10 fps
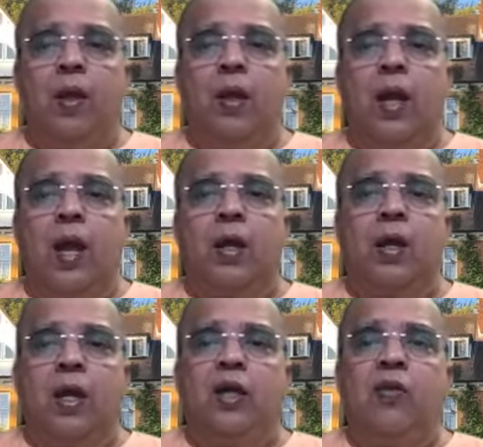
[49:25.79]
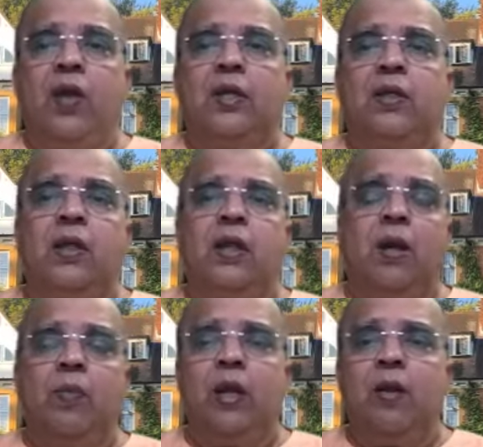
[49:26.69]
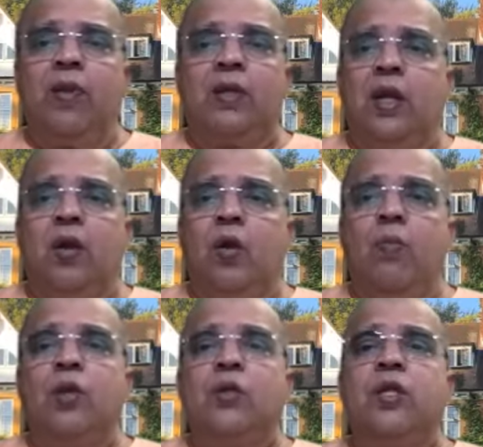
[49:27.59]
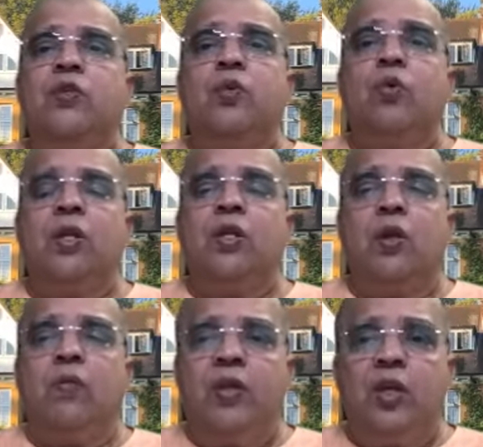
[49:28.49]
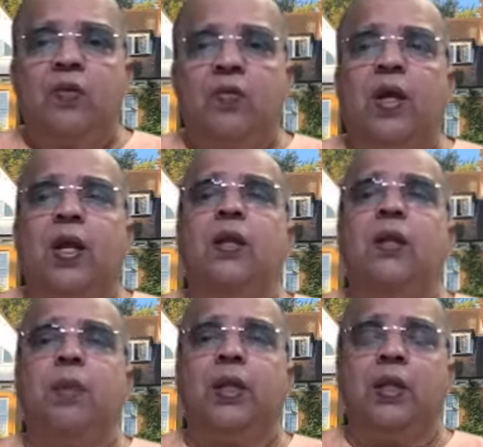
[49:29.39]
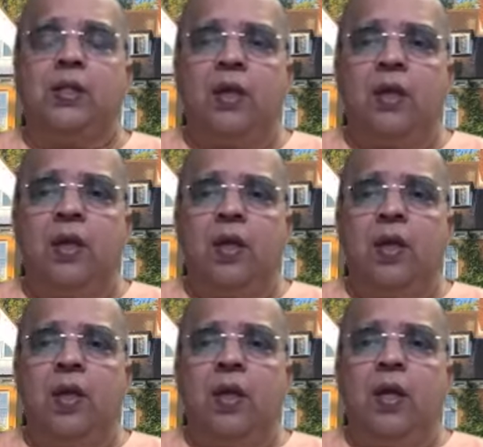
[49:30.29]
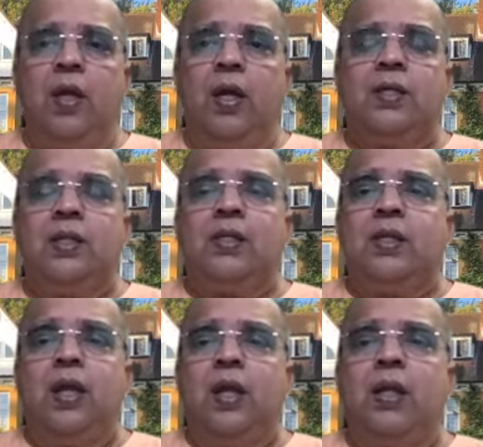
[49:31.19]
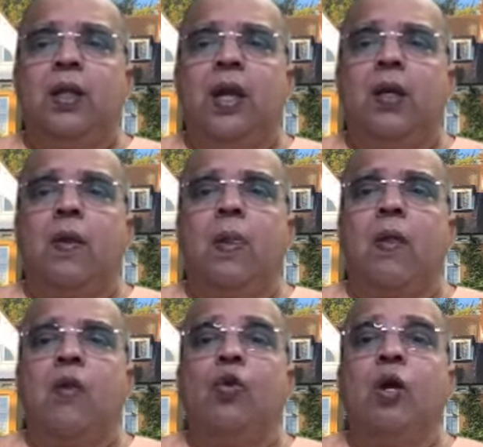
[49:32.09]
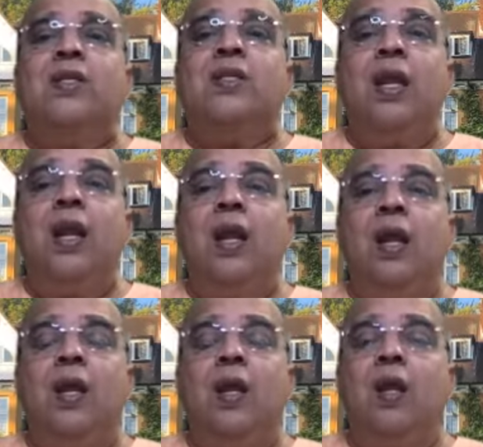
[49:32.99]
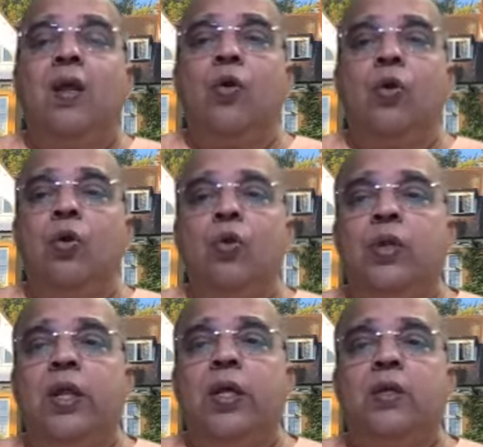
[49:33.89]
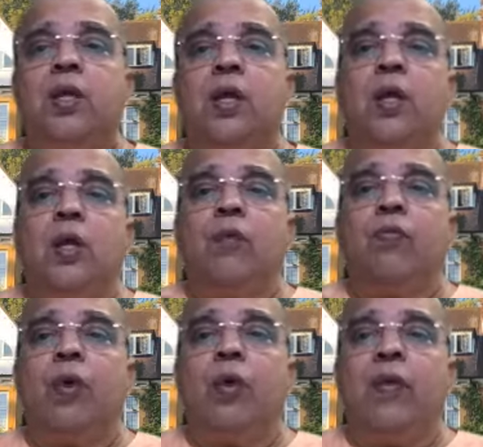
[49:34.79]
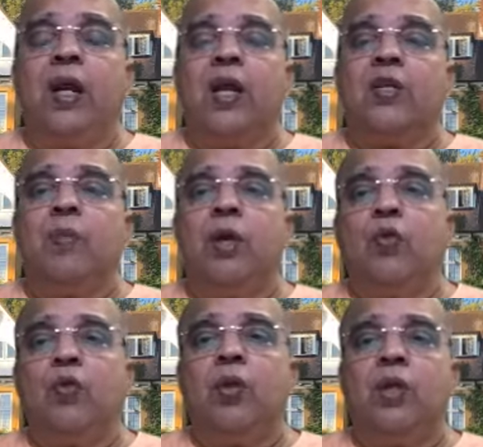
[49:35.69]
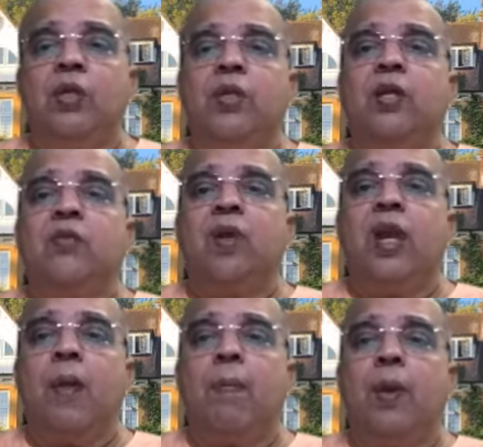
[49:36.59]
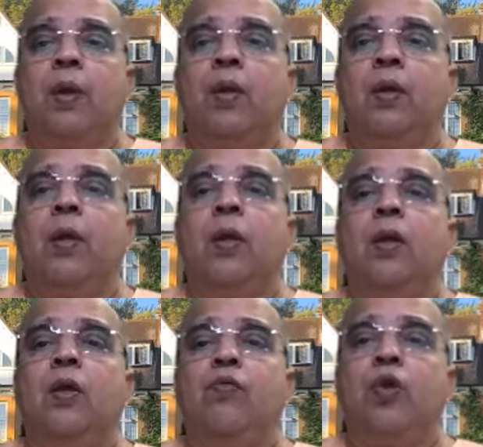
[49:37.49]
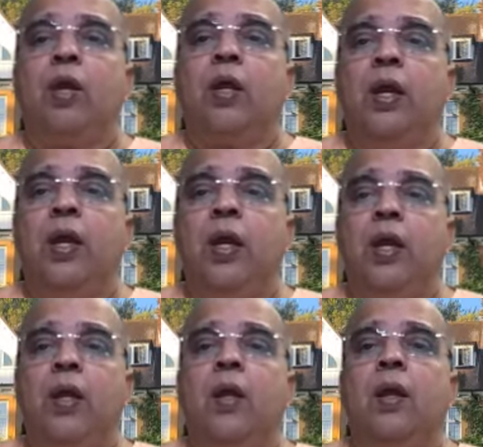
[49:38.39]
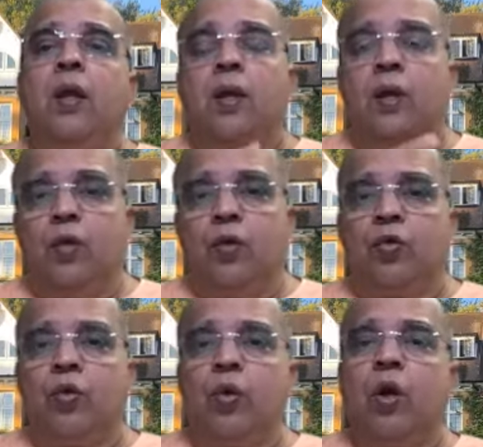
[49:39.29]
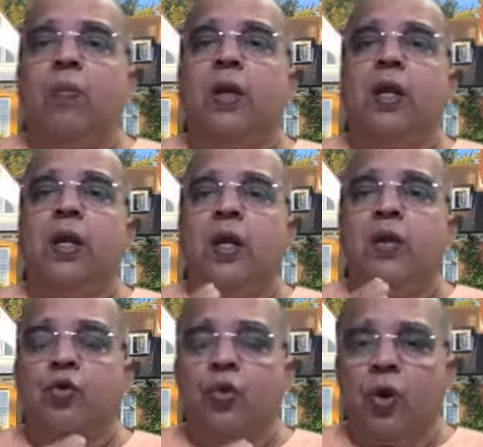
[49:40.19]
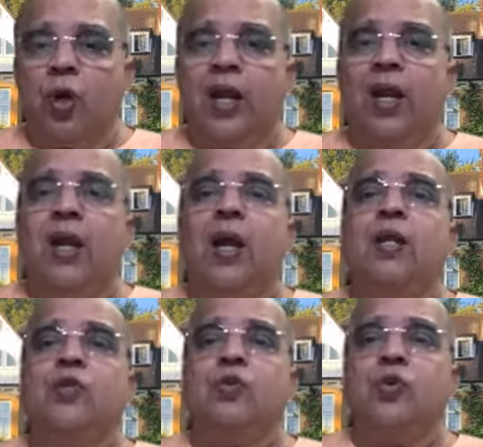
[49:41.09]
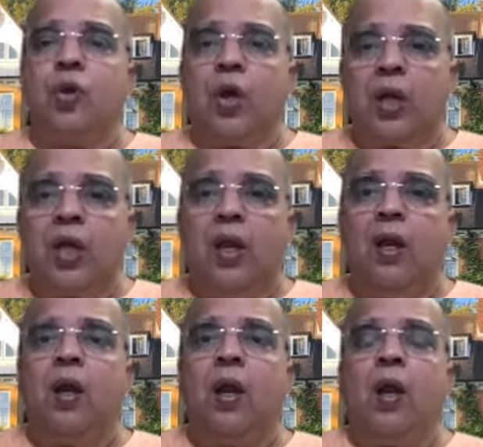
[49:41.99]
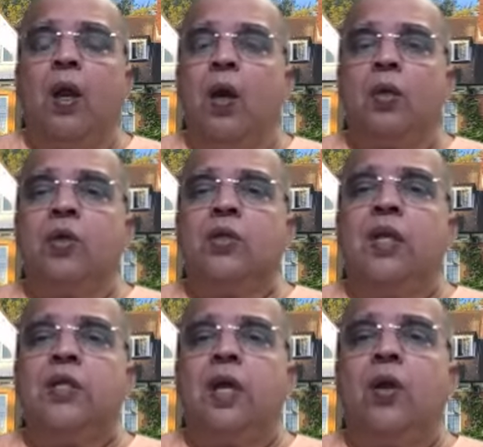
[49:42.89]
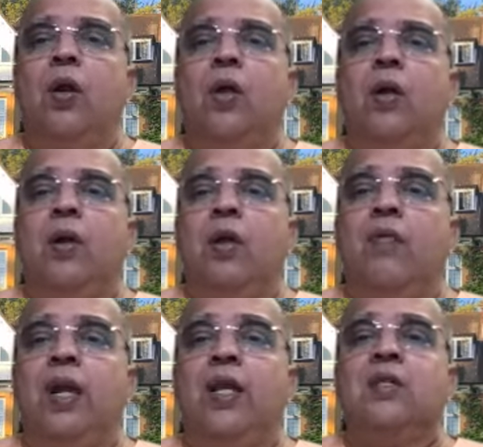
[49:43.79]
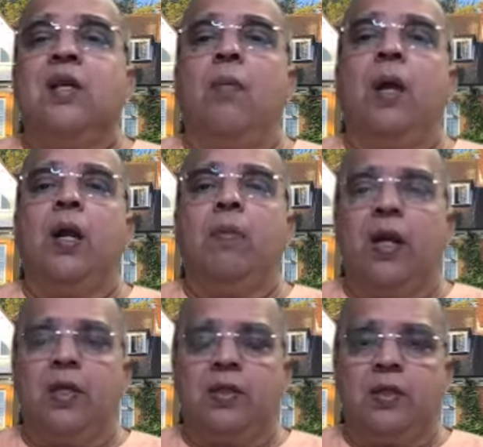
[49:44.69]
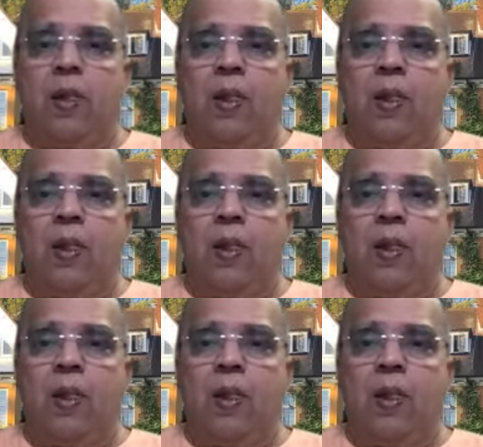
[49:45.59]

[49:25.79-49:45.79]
Raga and Dvesha and Abhinivesha and all, because there is no question of Ishvara in Patanjali. He doesn't say that you are sinning, don't do this. If you have attachment, these things will happen. If you are greedy, you should not be greedy. You should not tell lies. You should not kill. All those things are not given as commandments.